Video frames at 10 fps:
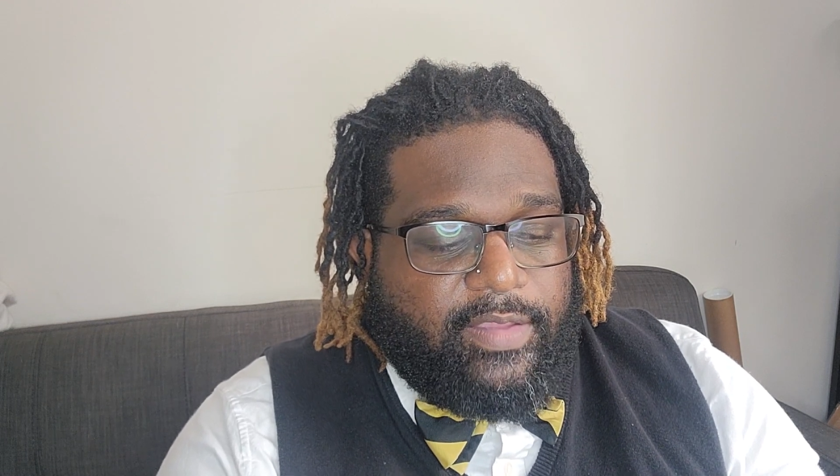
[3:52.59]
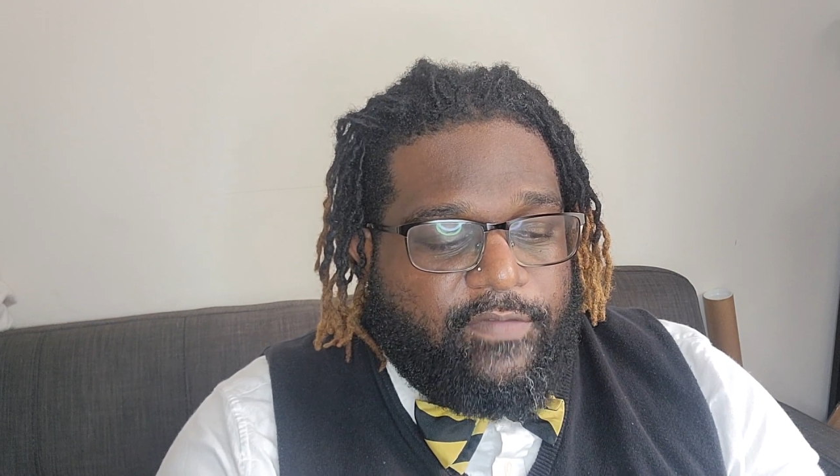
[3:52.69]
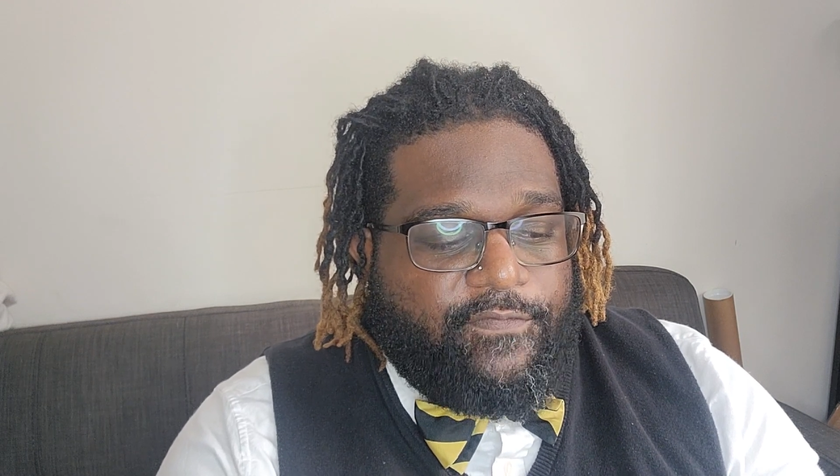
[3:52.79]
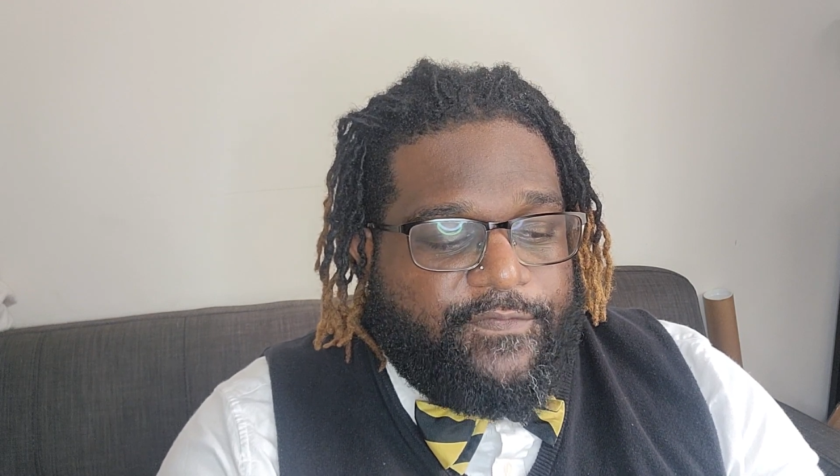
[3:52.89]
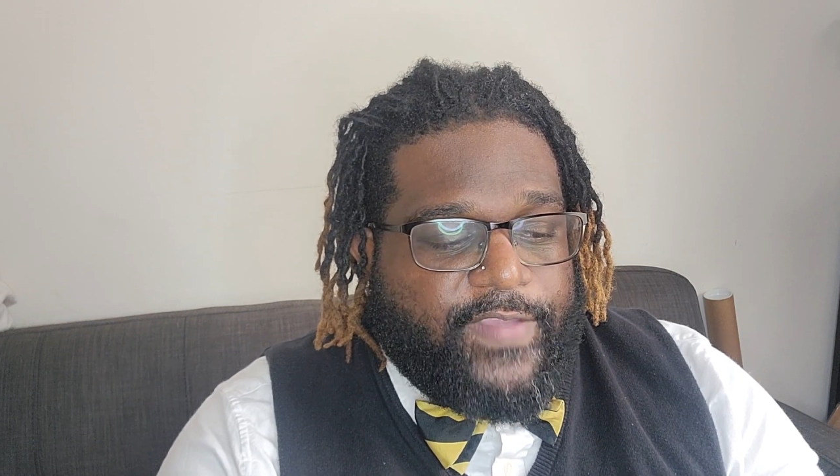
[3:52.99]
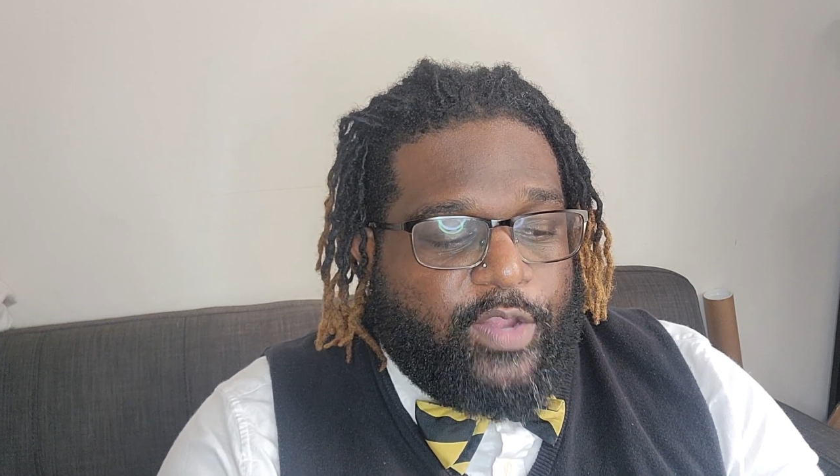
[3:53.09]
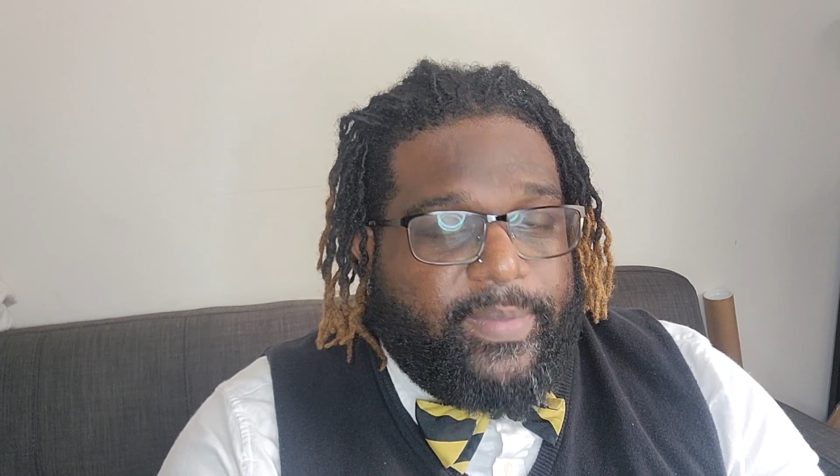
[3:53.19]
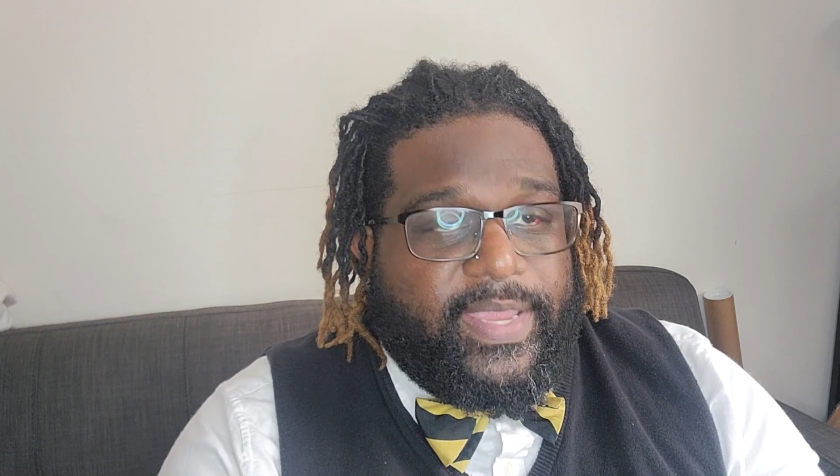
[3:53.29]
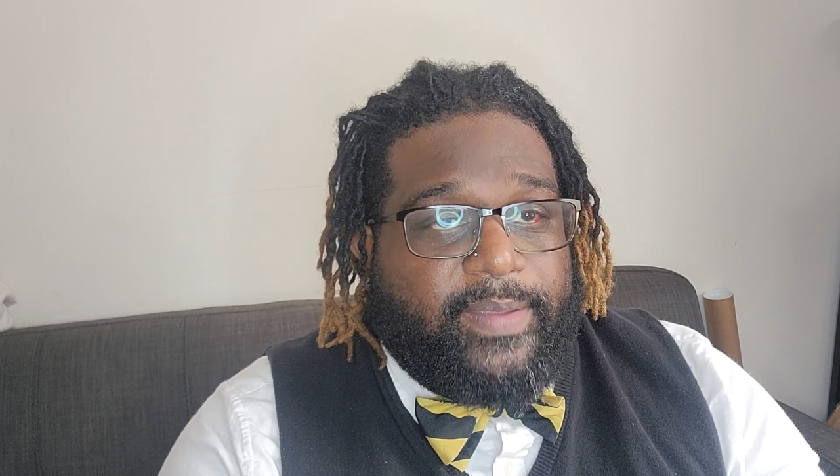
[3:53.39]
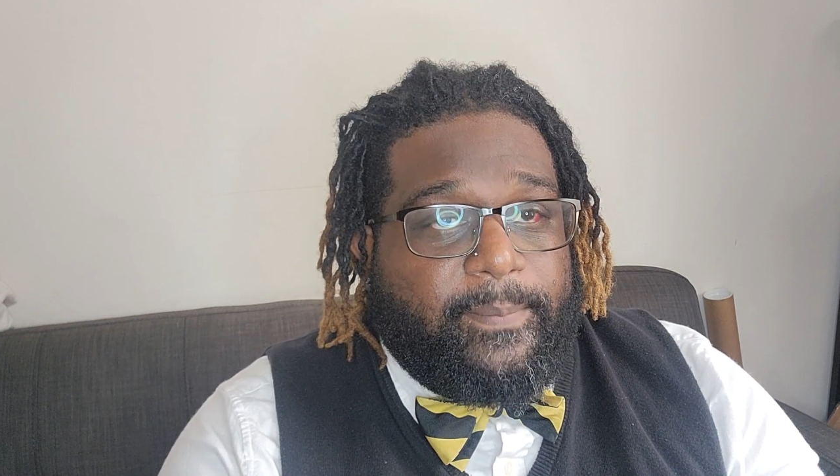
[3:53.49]

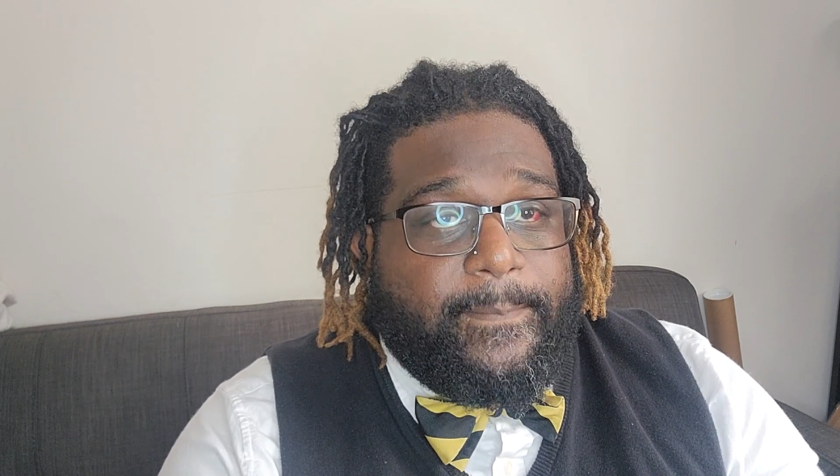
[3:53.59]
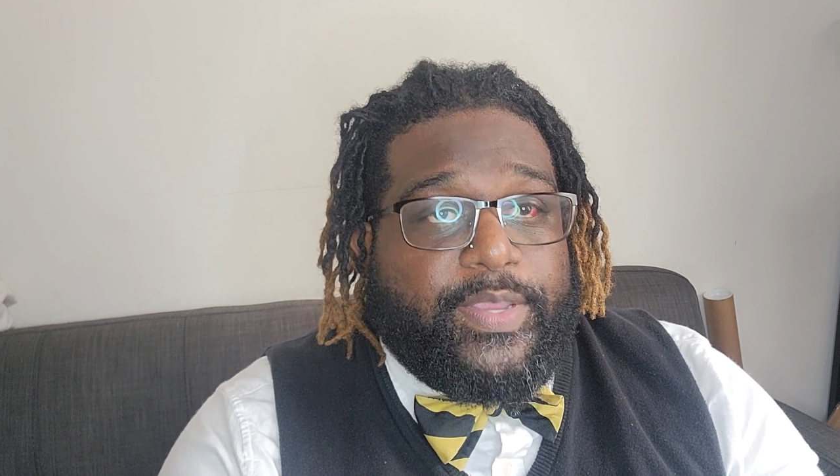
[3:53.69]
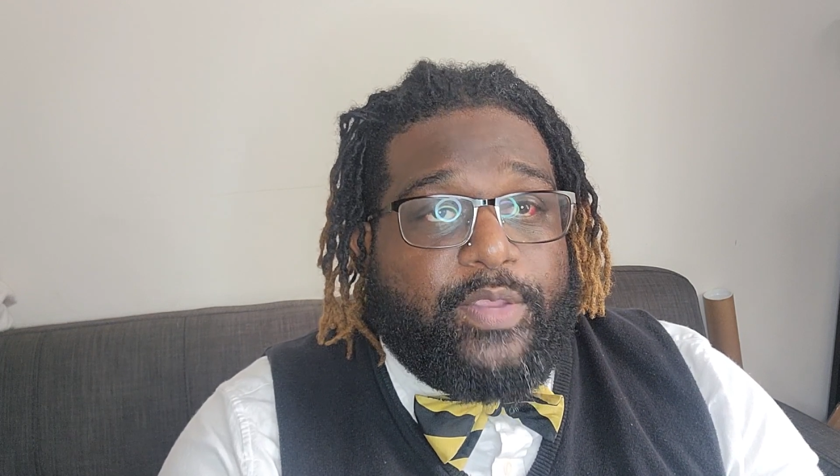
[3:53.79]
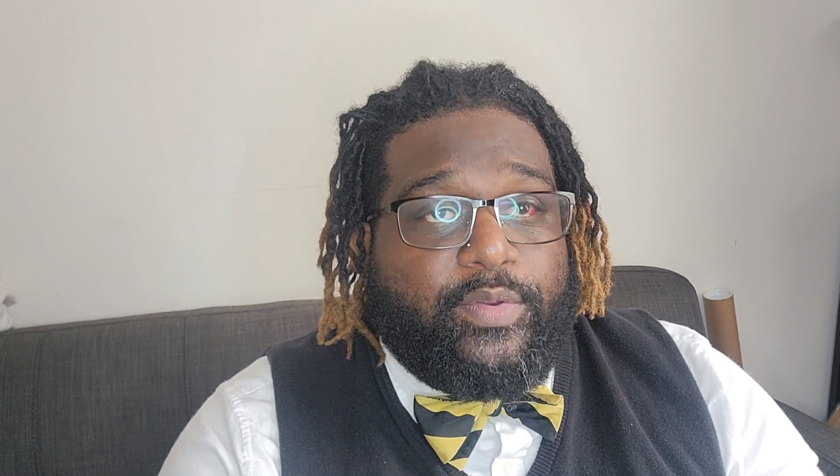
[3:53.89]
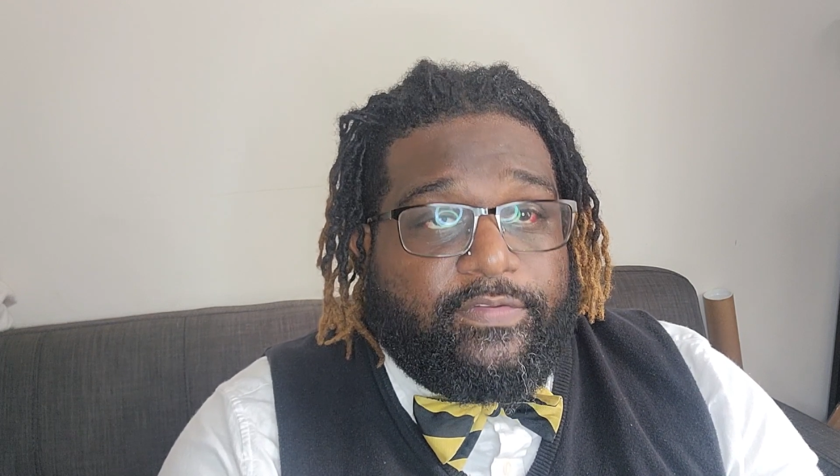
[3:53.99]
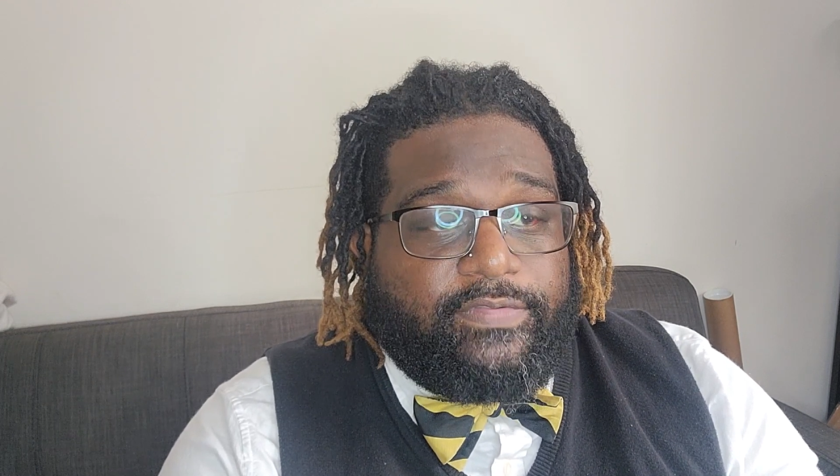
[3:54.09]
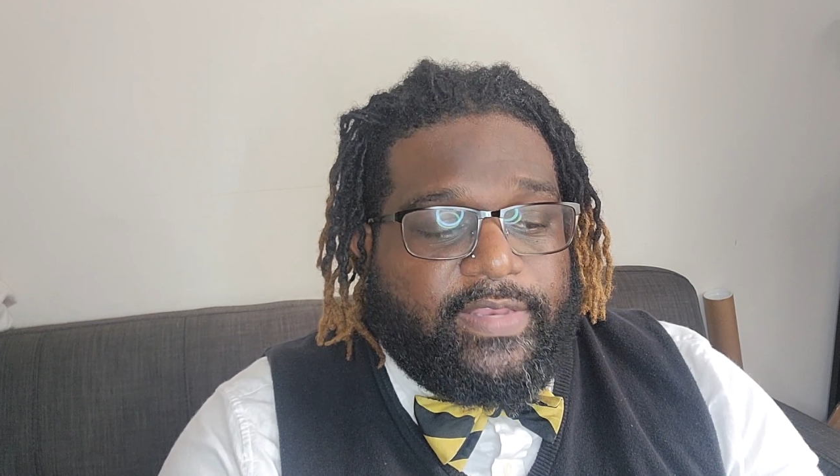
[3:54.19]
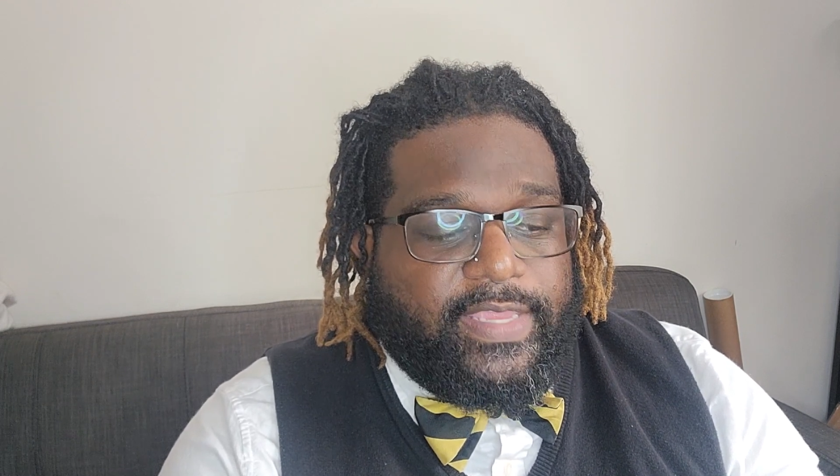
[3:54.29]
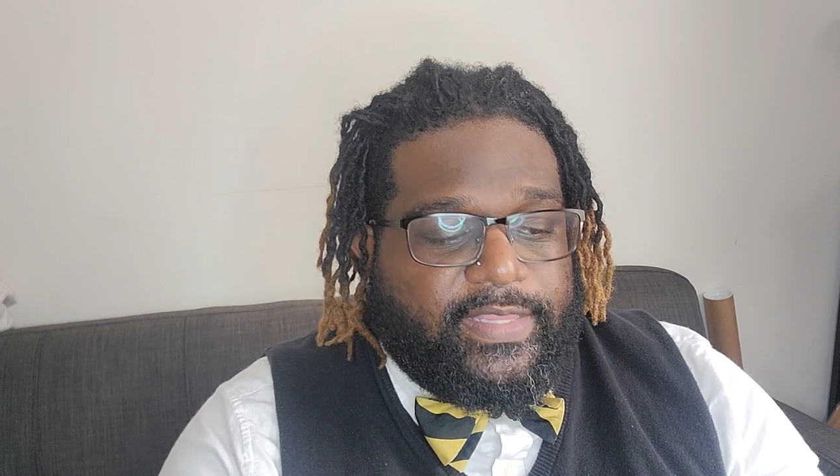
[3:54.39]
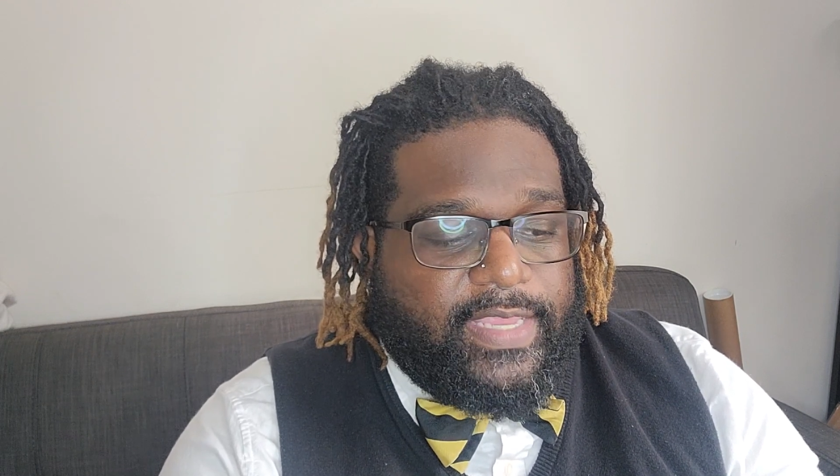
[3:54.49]
filming beautifully.